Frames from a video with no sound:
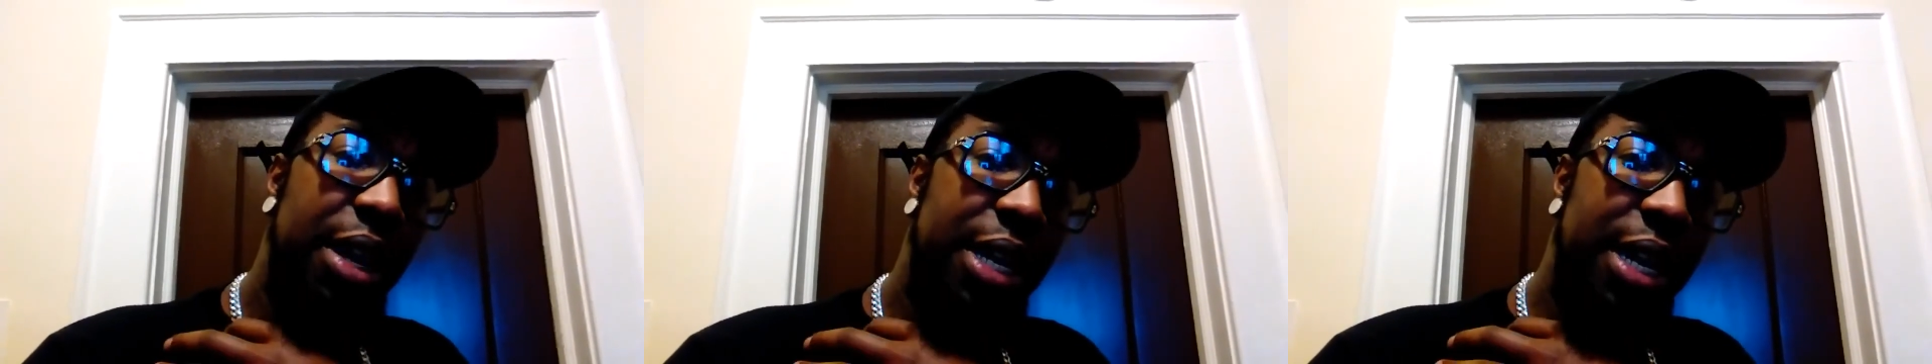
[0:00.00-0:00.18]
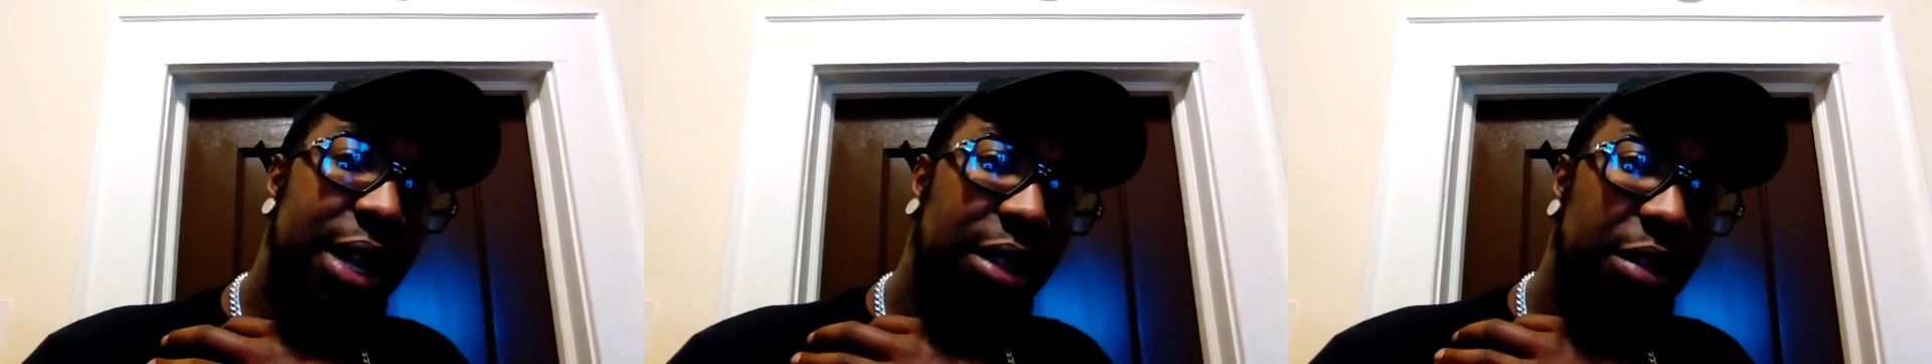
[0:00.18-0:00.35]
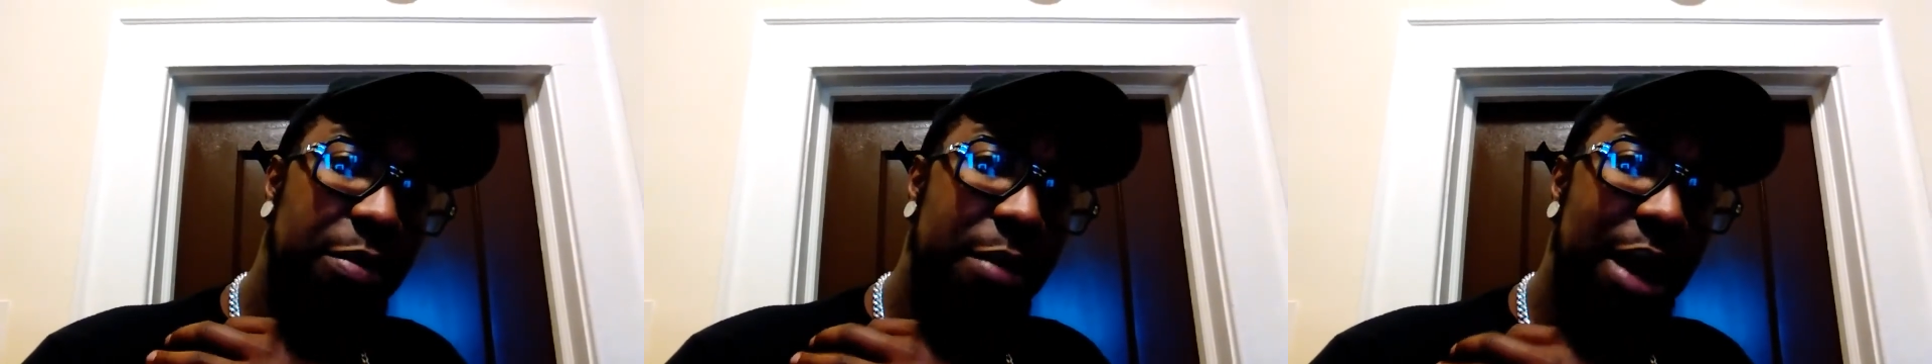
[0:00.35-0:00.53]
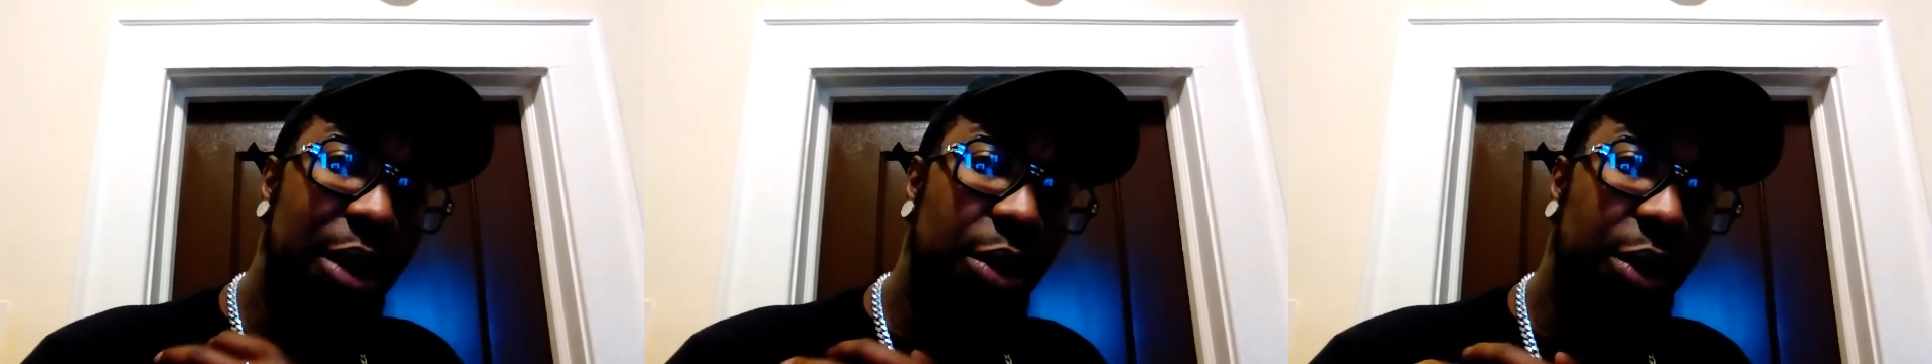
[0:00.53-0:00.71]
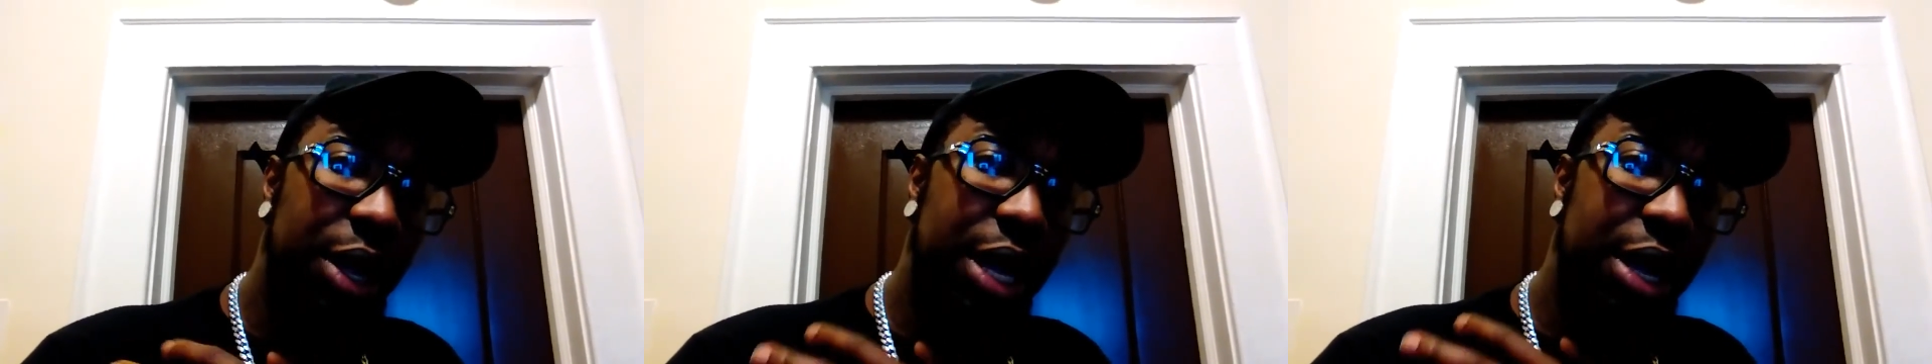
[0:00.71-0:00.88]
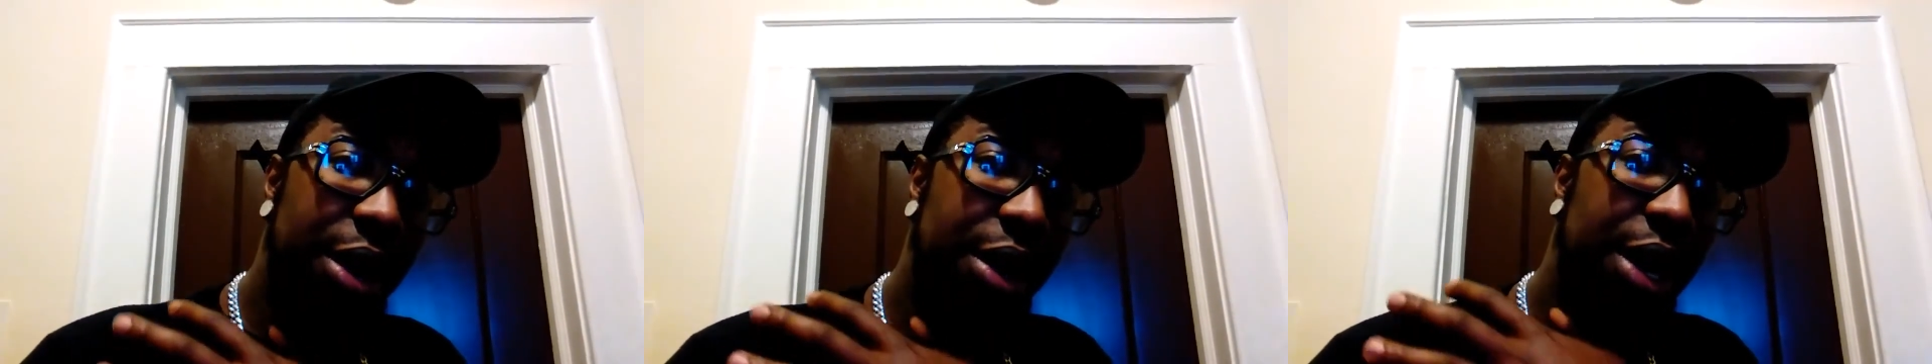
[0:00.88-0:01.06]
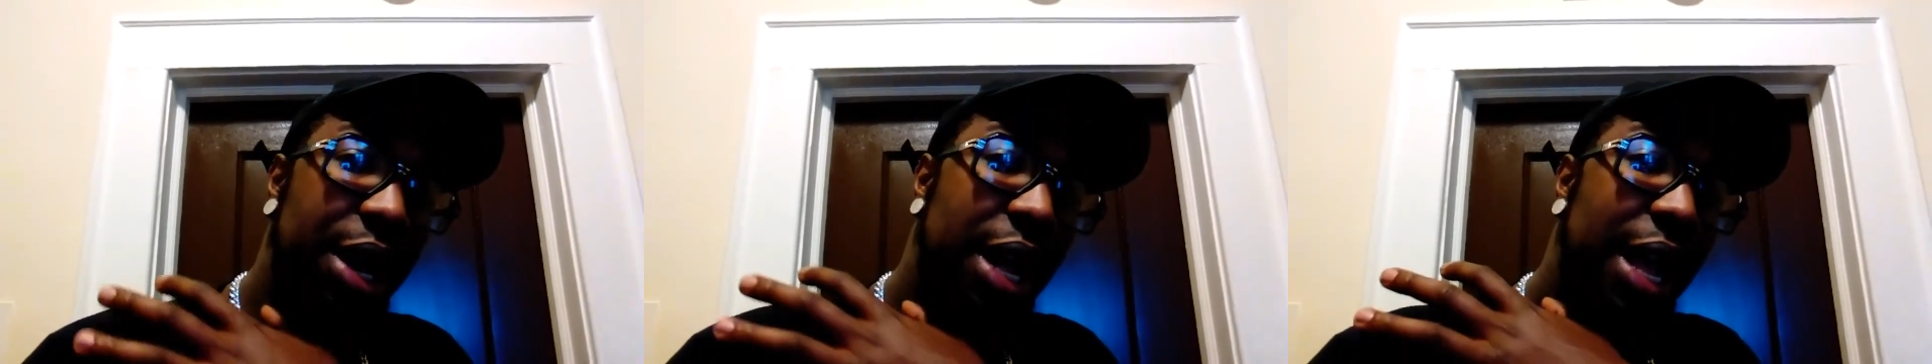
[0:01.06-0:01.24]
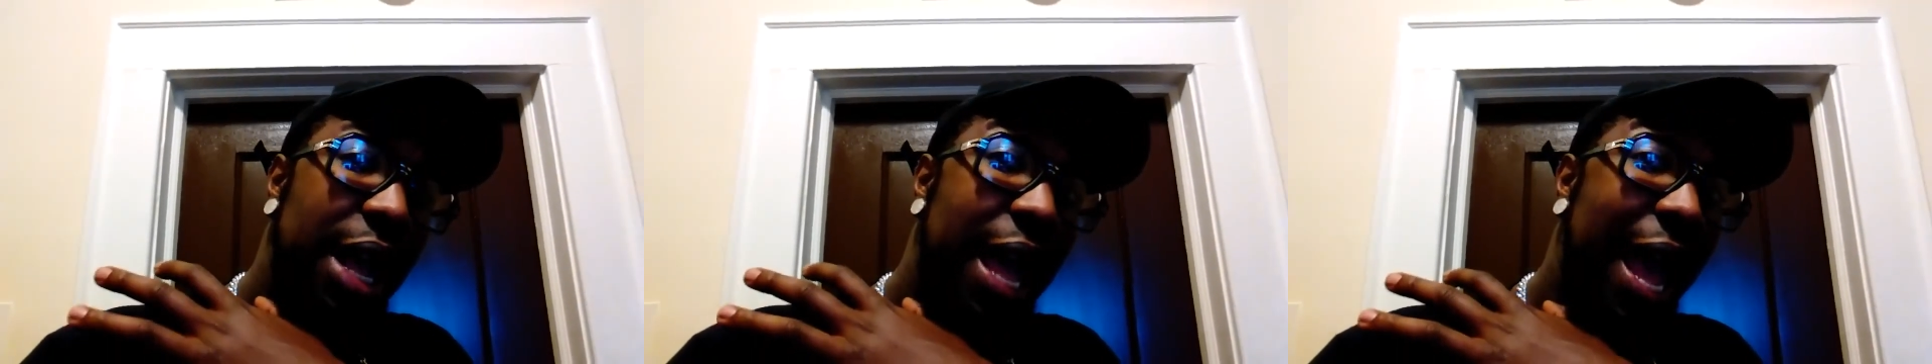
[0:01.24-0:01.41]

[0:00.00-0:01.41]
This metal here